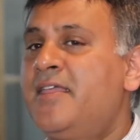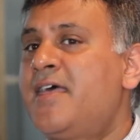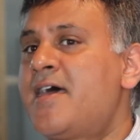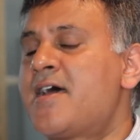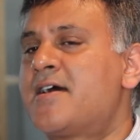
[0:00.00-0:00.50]

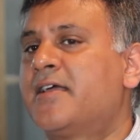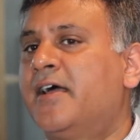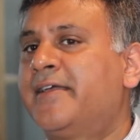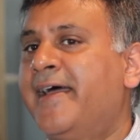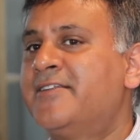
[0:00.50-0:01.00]
Yeah,
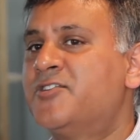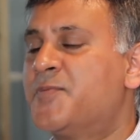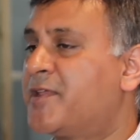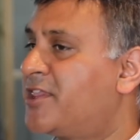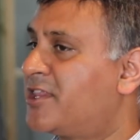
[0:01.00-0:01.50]
I can do,
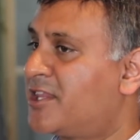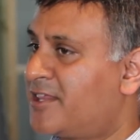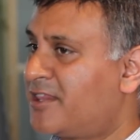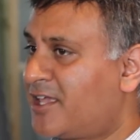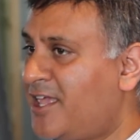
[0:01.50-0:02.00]
but
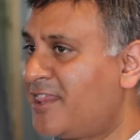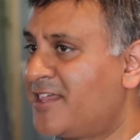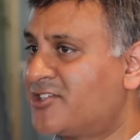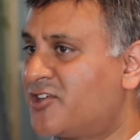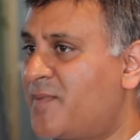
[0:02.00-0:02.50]
the key
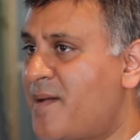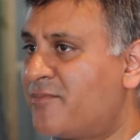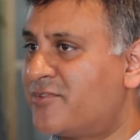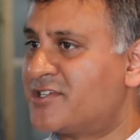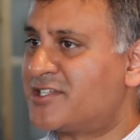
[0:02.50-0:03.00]
thing to
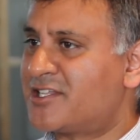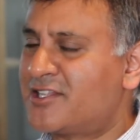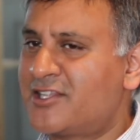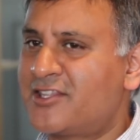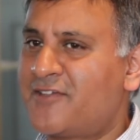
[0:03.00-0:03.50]
remember is that
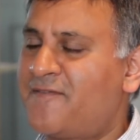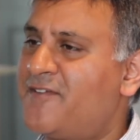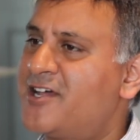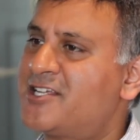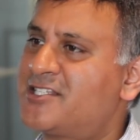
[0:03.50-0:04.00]
the
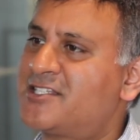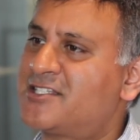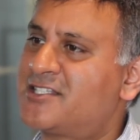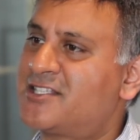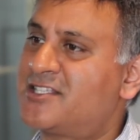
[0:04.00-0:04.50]

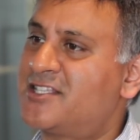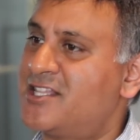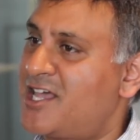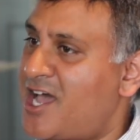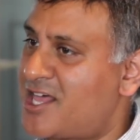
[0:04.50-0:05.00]
first
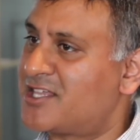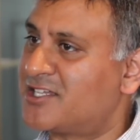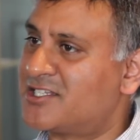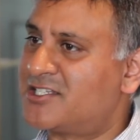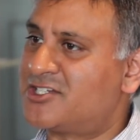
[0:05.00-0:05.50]
other
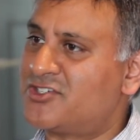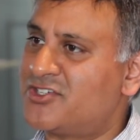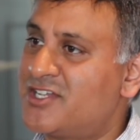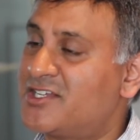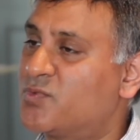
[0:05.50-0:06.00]
constituent
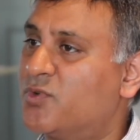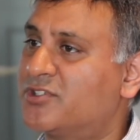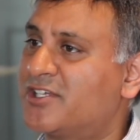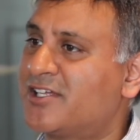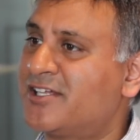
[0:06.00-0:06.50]
you need is
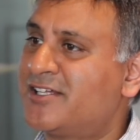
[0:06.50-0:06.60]
water.